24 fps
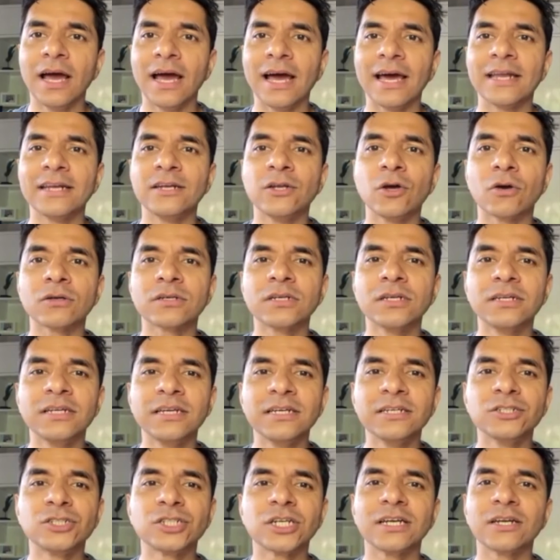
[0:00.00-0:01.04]
And Dr.
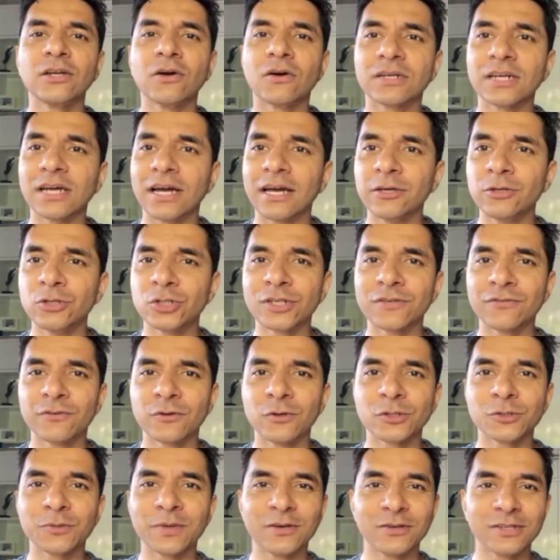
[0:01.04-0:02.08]
Dheerja and Dr. Aayush, of
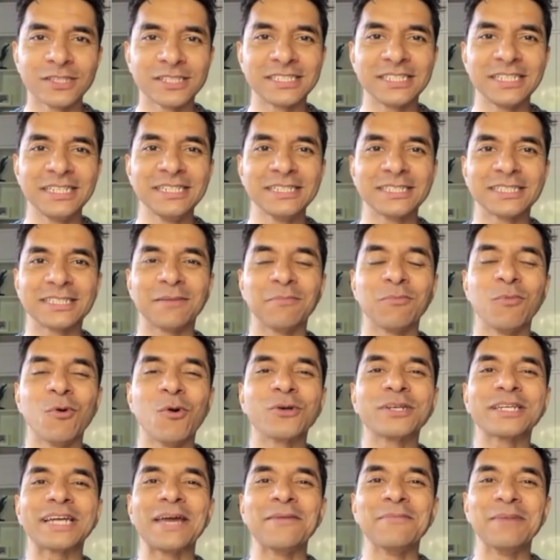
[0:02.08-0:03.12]
course, we're going to steal some
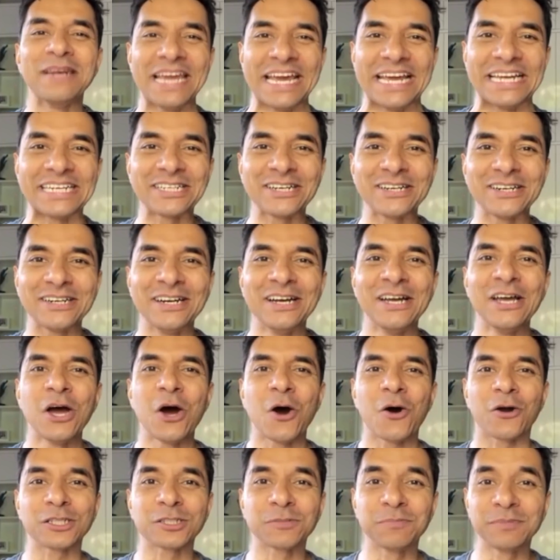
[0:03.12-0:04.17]
more time later
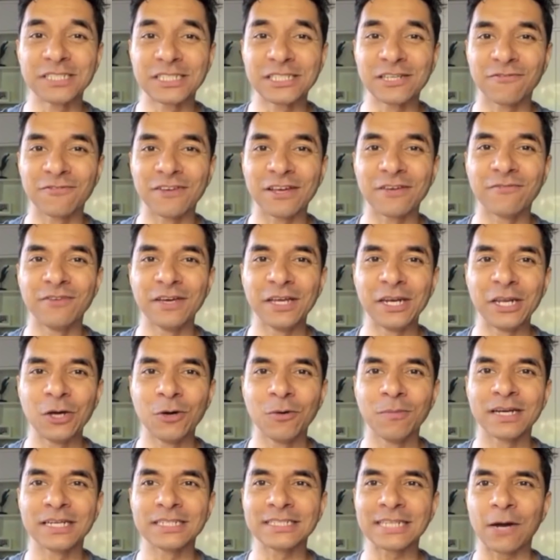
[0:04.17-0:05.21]
on a specific video
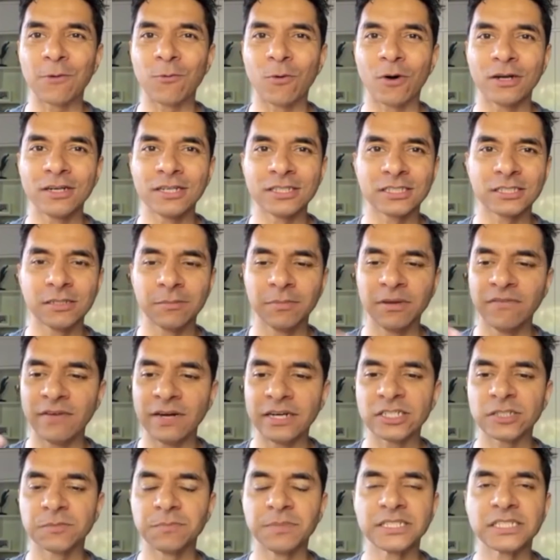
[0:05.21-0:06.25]
because I want this to be very
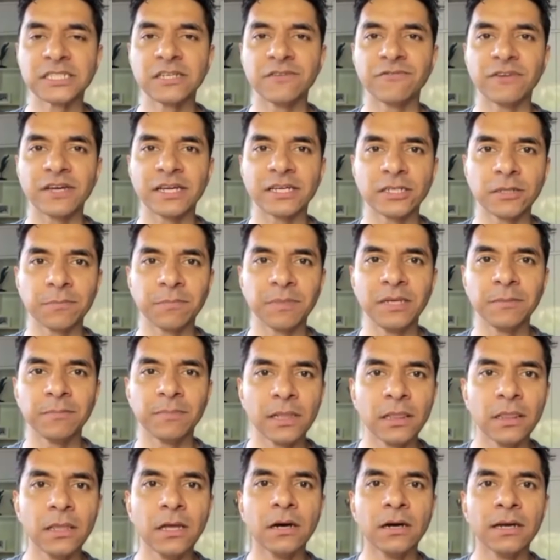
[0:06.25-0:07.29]
specific to
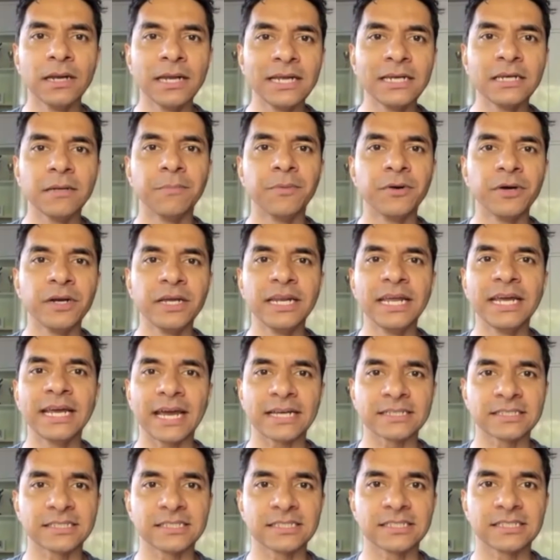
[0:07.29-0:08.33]
people learning the breathing
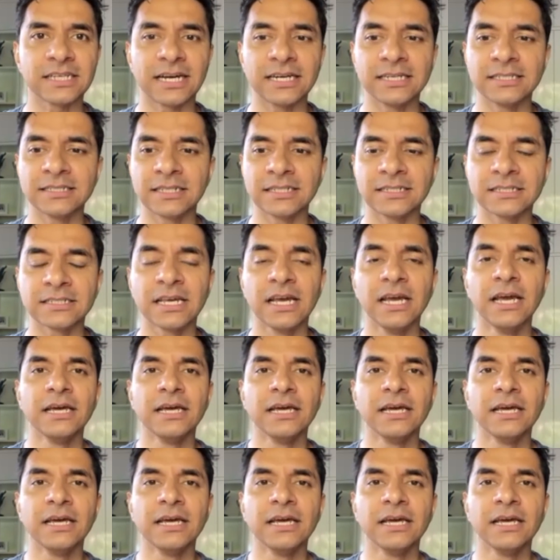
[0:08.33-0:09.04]
exercises